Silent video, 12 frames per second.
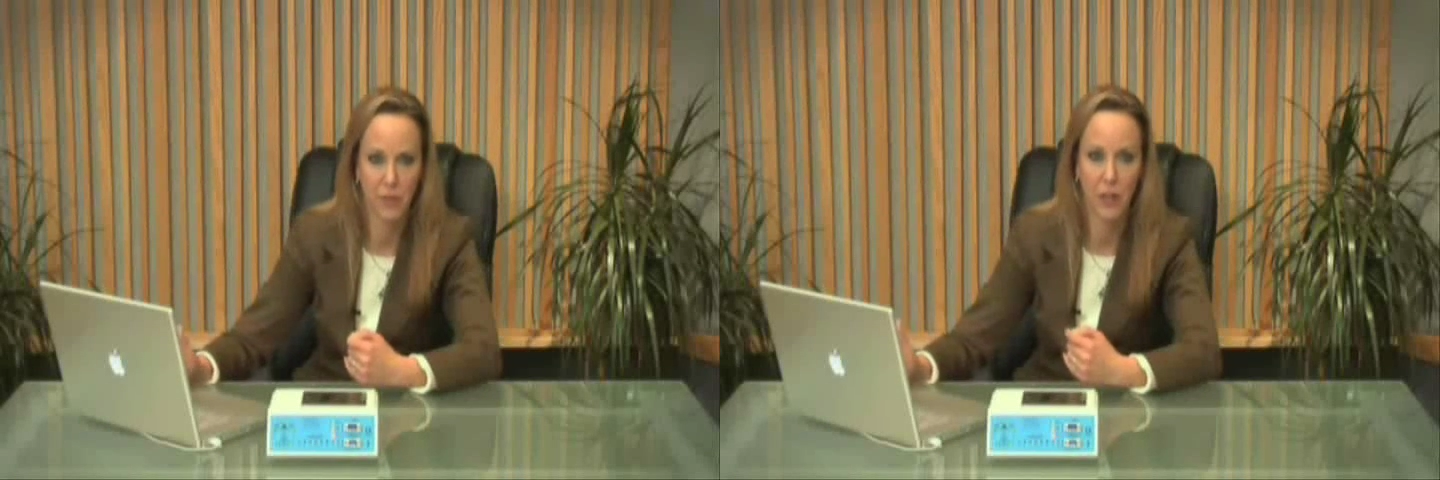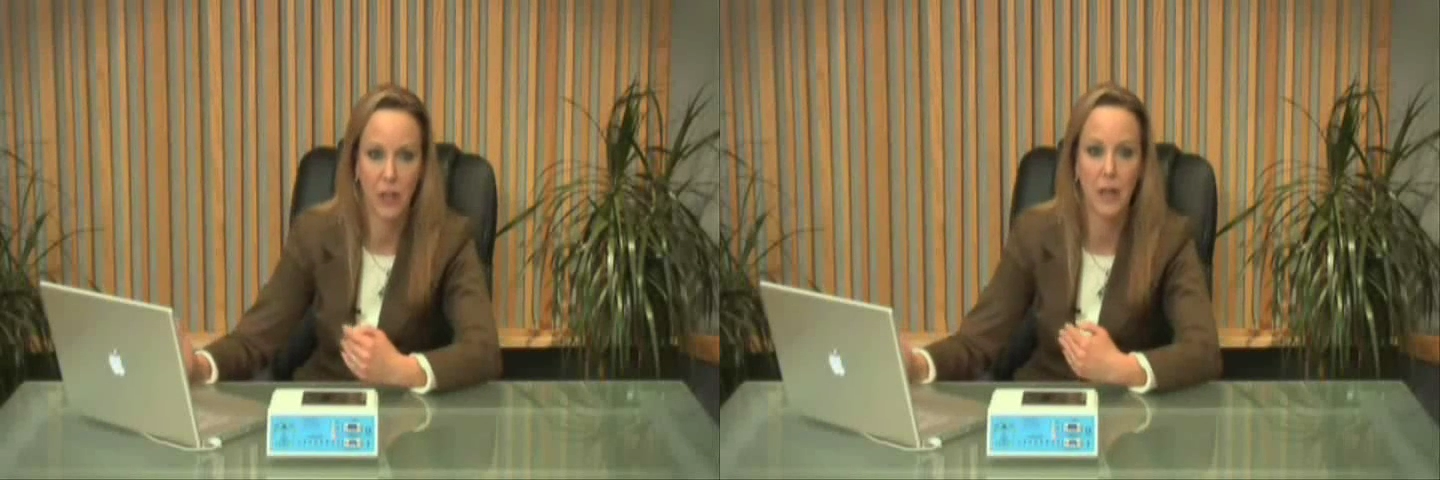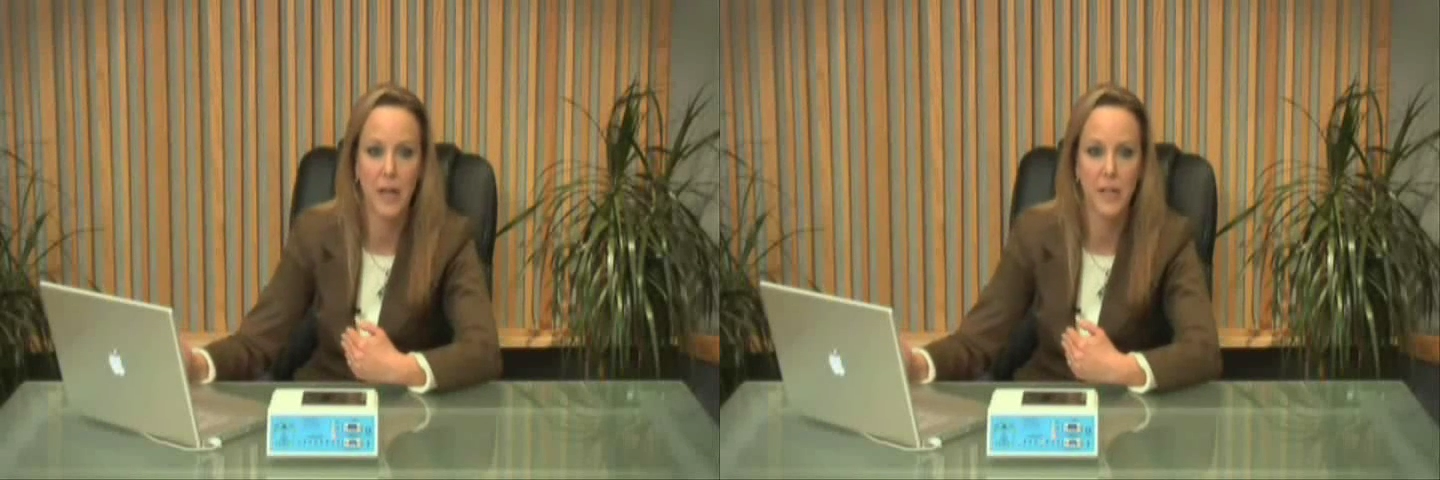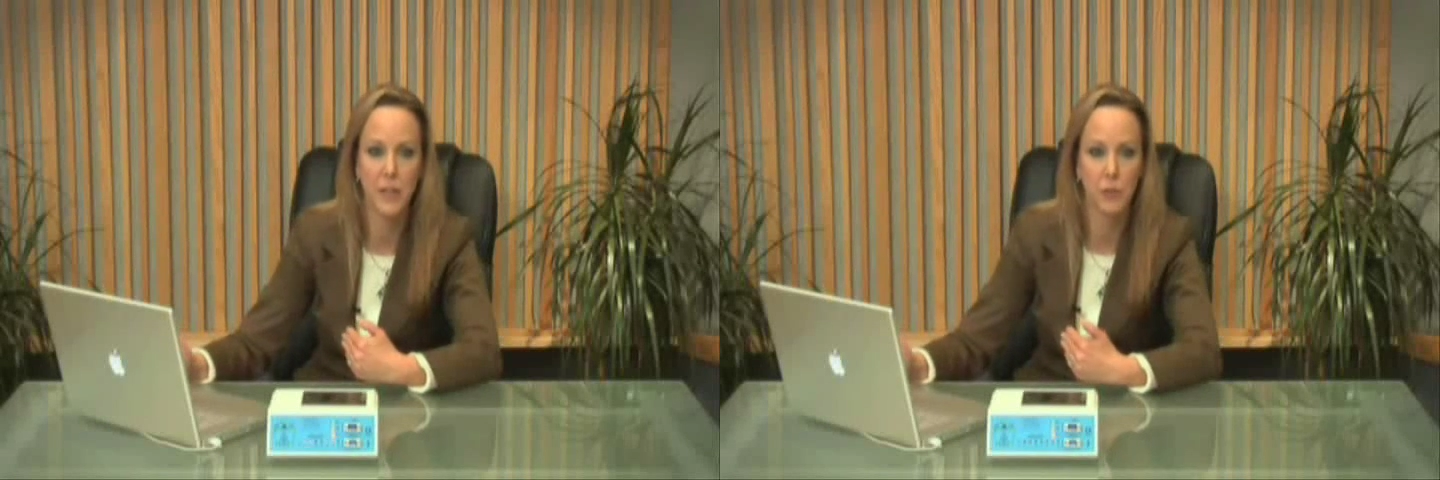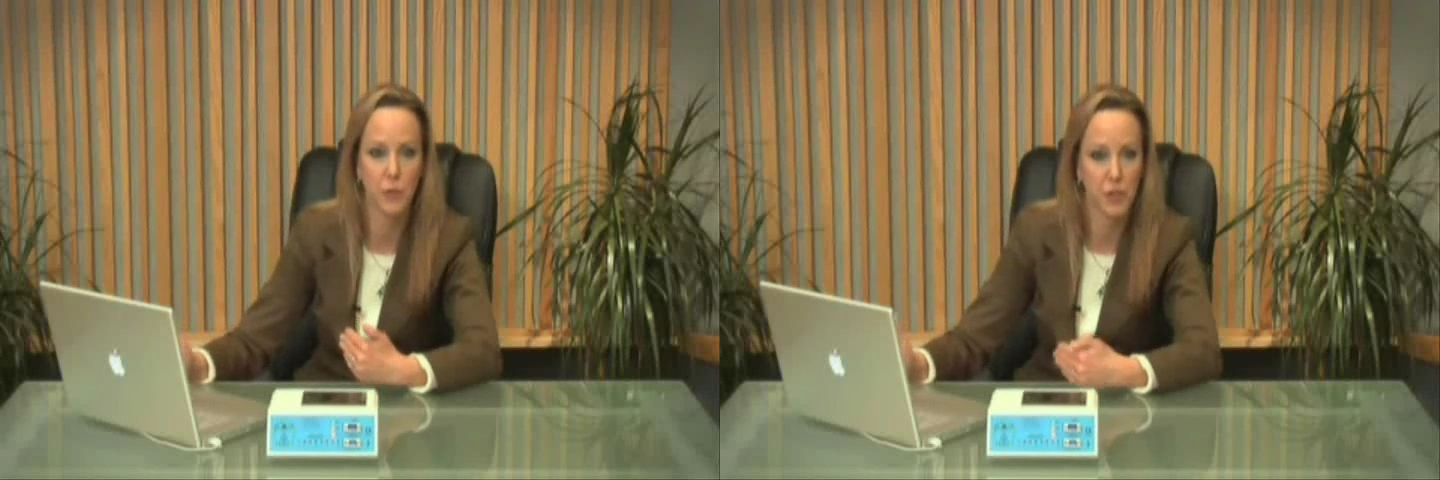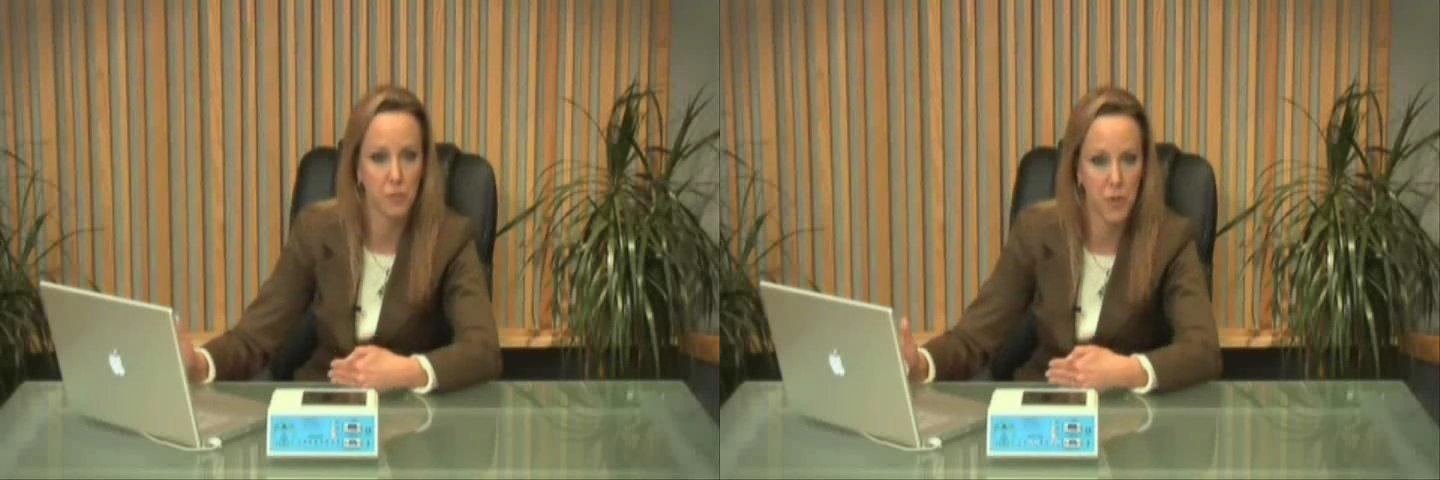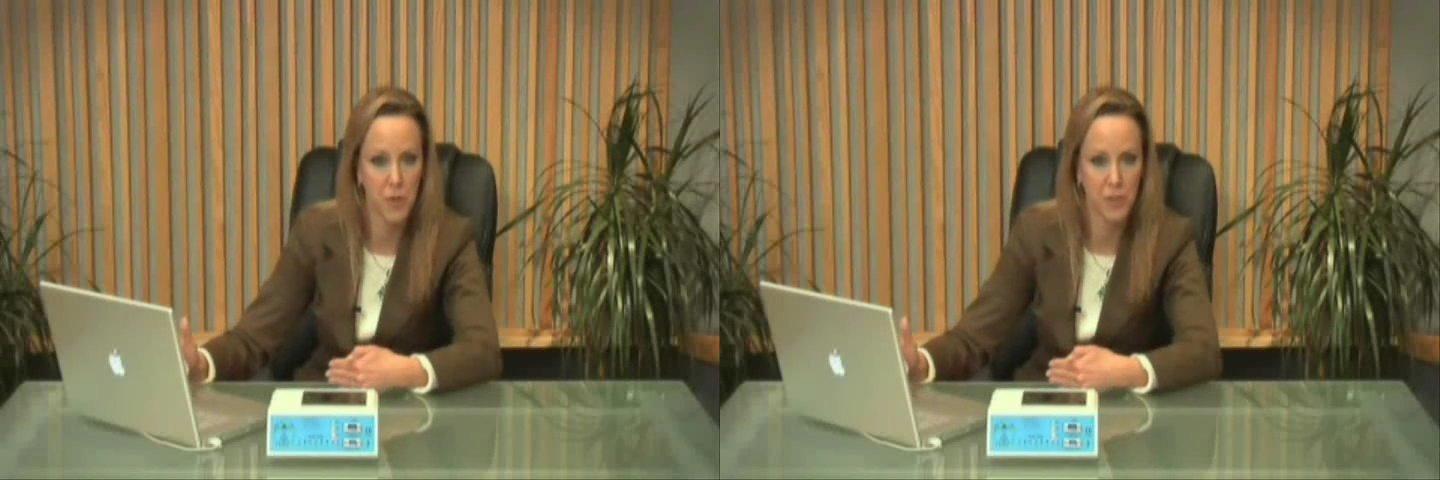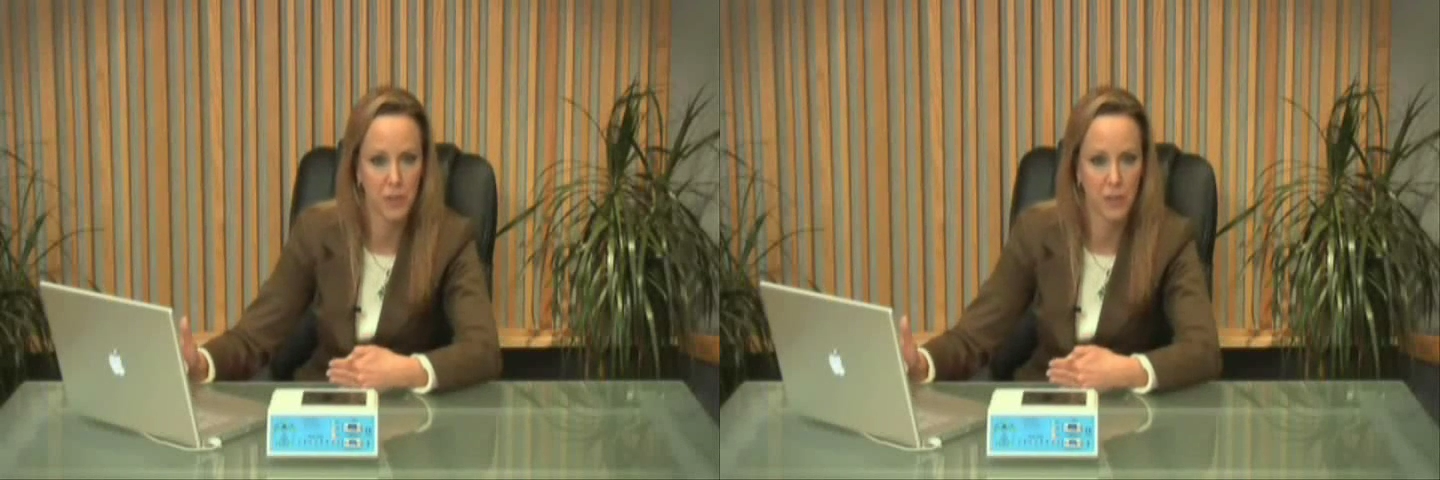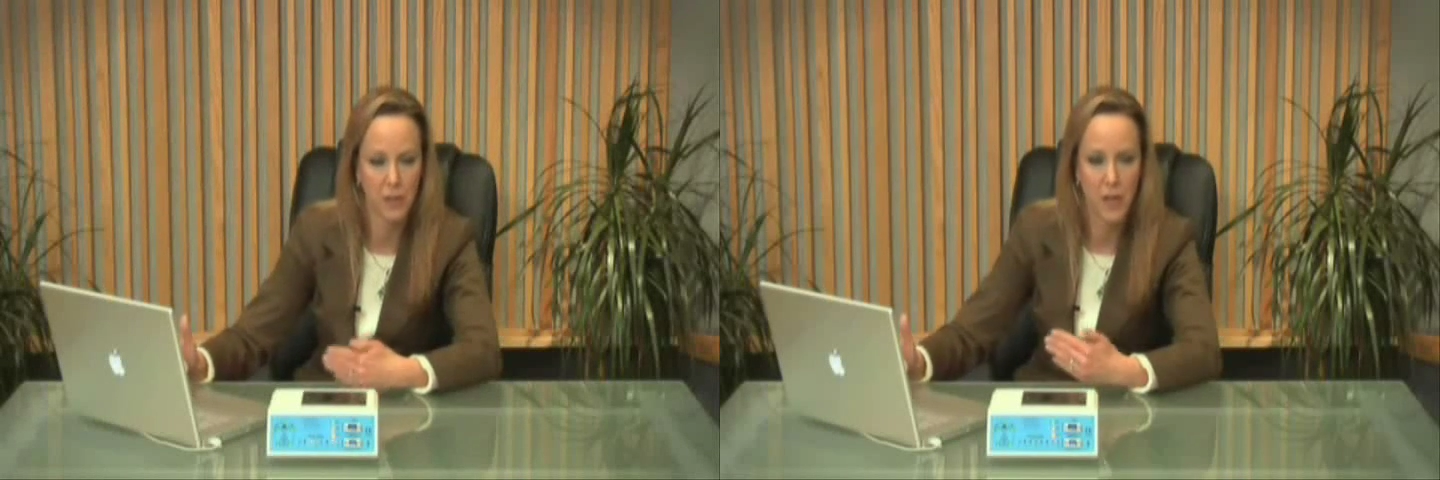of the client's
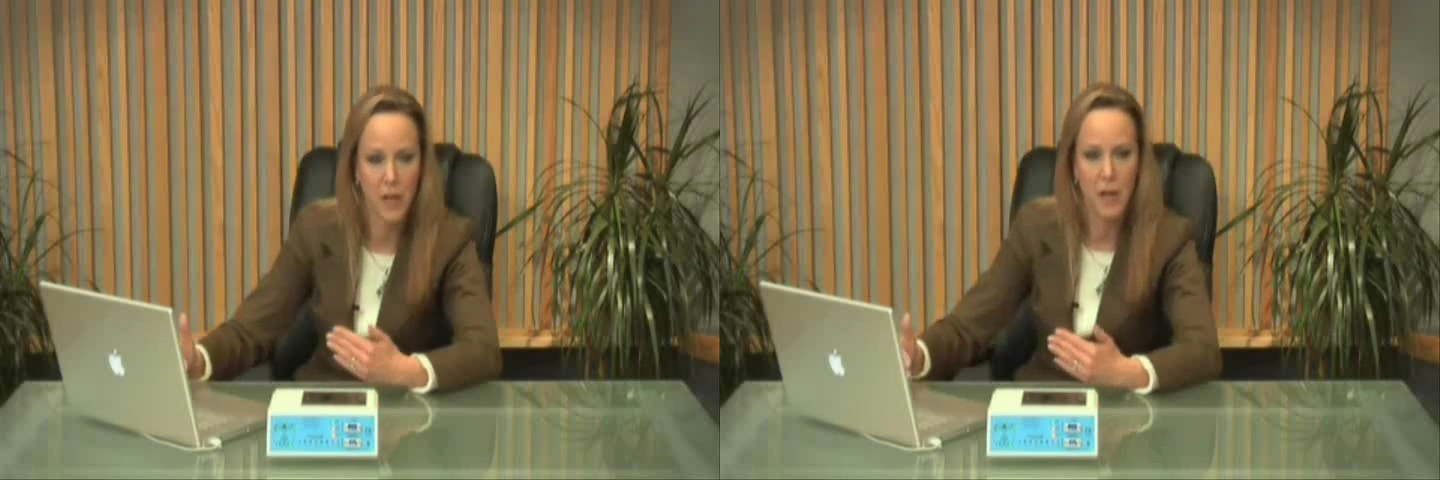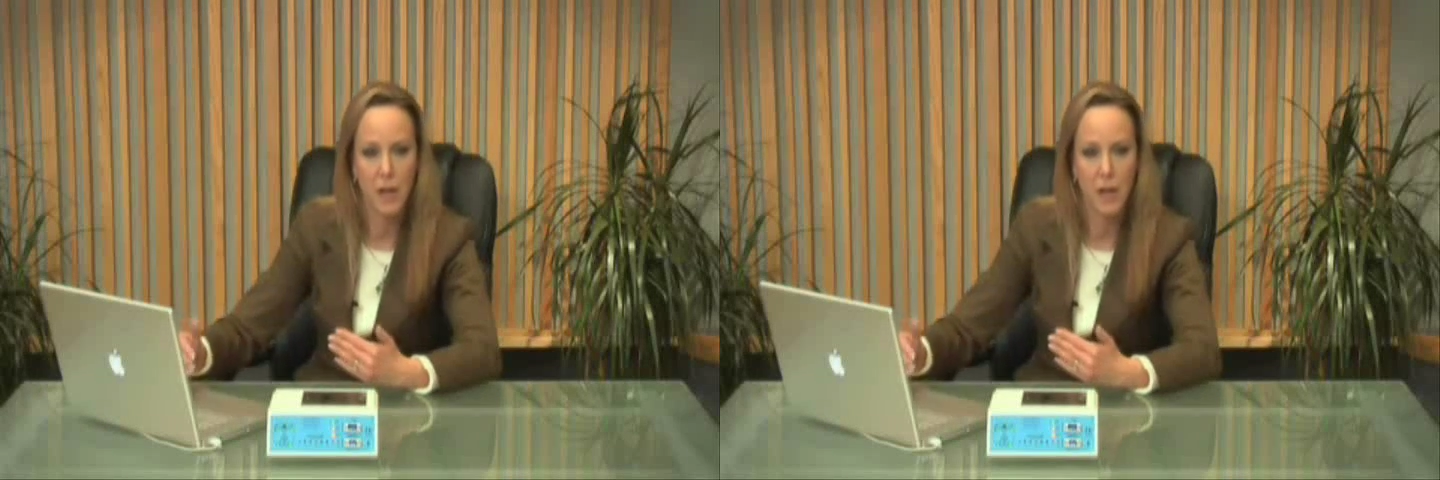responses